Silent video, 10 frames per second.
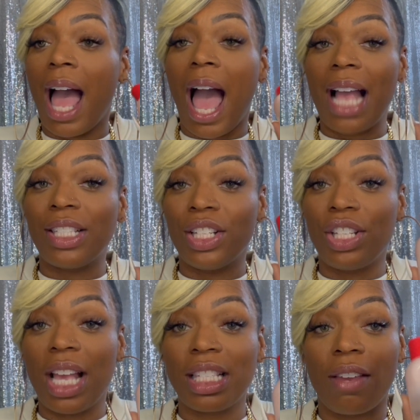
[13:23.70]
I
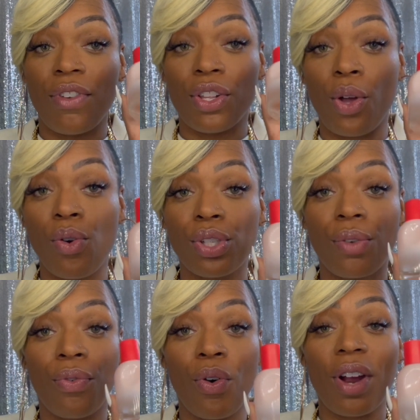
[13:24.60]
suggest if your local
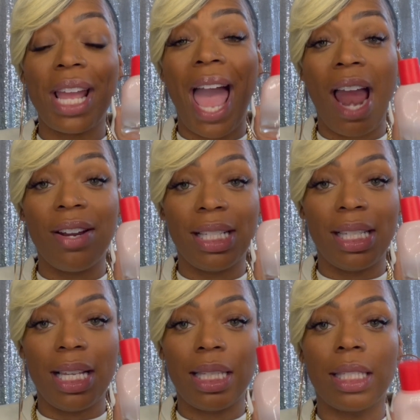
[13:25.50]
Sephora carries
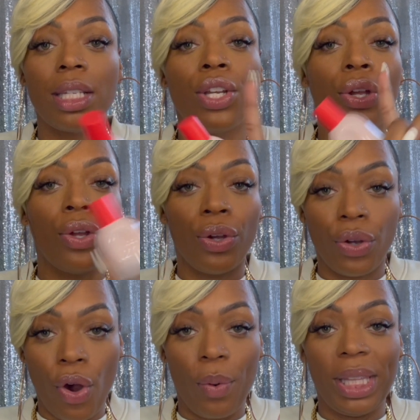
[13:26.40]
this,
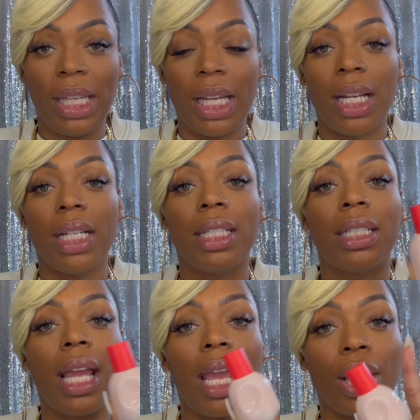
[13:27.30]
go in there
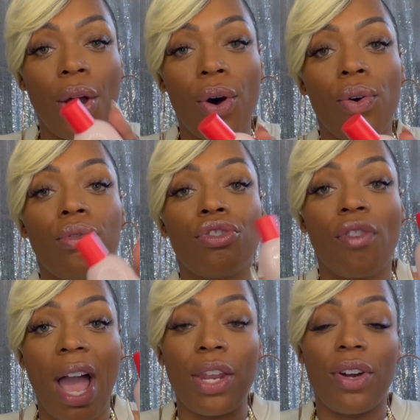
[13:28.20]
and go
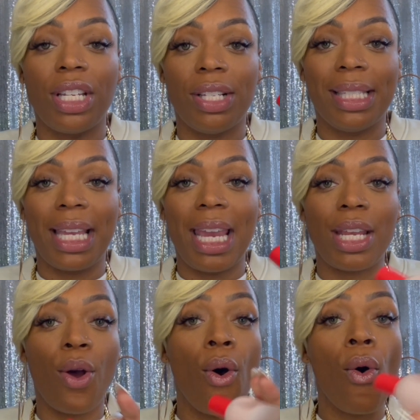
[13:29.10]
try it on your
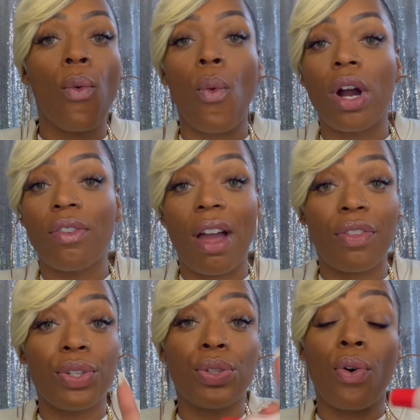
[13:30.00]
skin, walk around
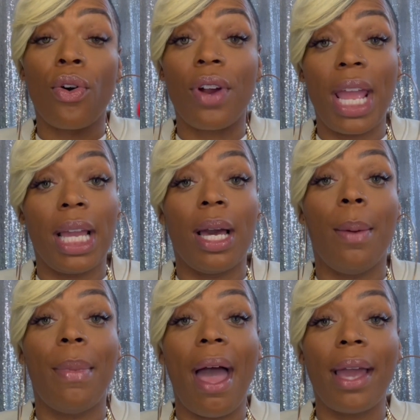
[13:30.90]
the store and
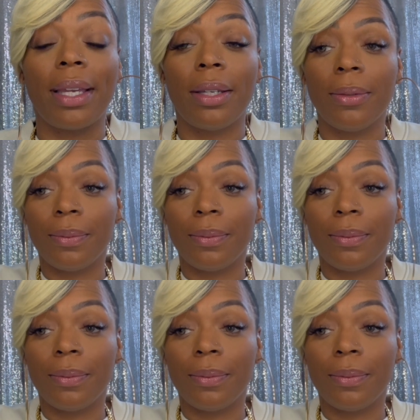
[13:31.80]
come back.